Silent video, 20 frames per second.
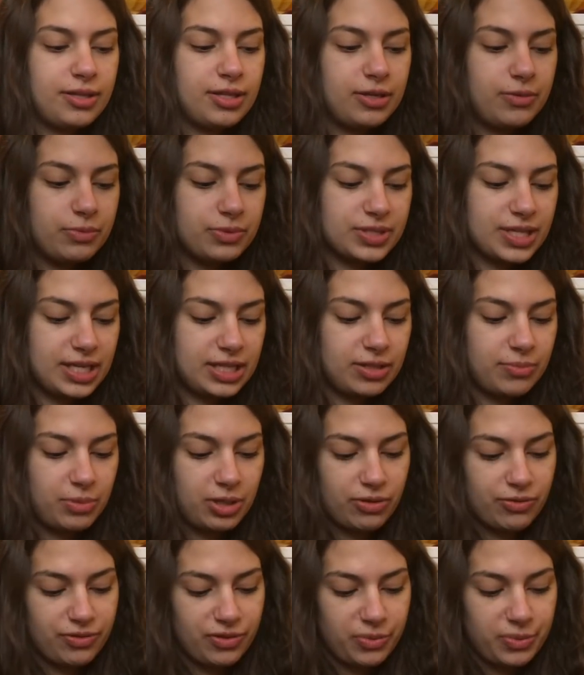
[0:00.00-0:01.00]
it was like the
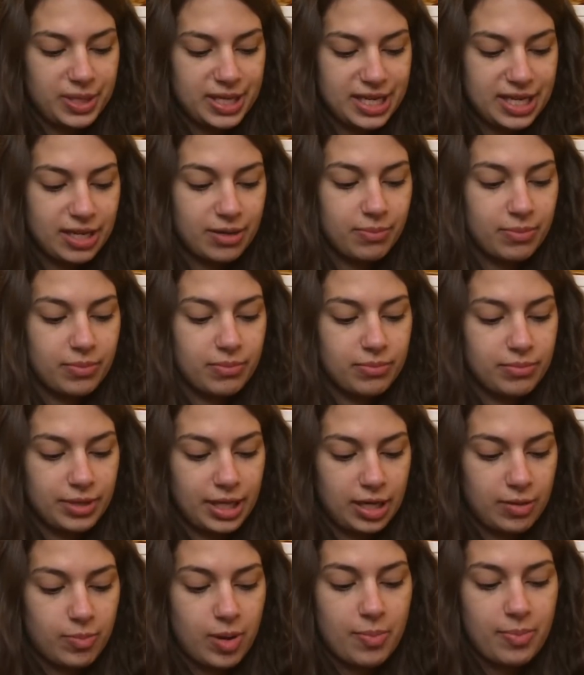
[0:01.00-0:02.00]
middle of the week, and
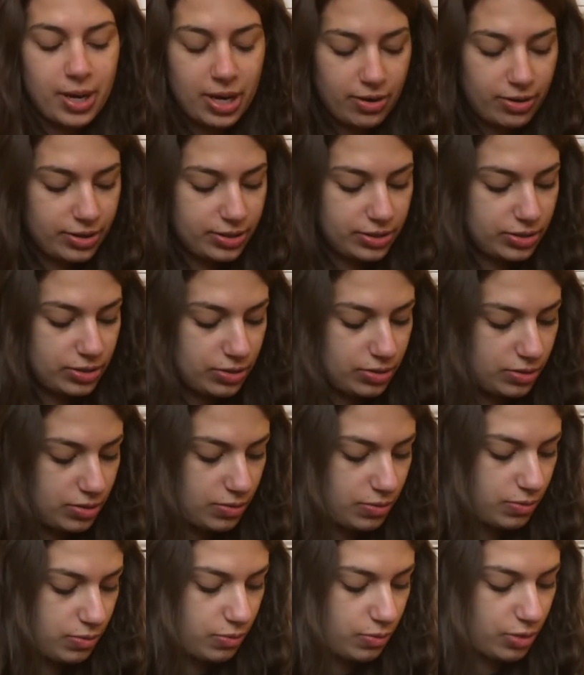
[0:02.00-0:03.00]
like my parents
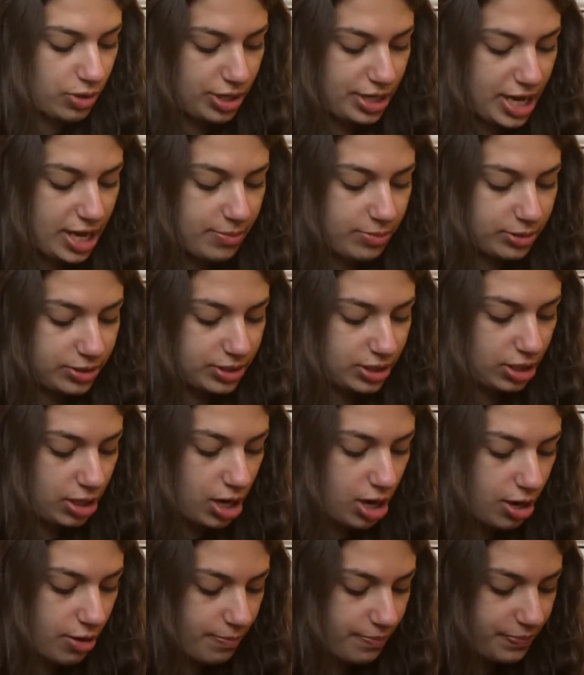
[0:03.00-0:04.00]
weren't able to
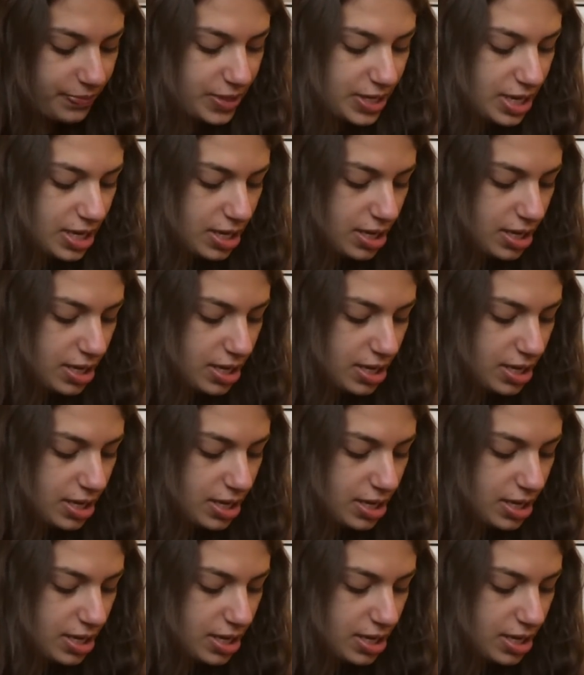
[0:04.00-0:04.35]
come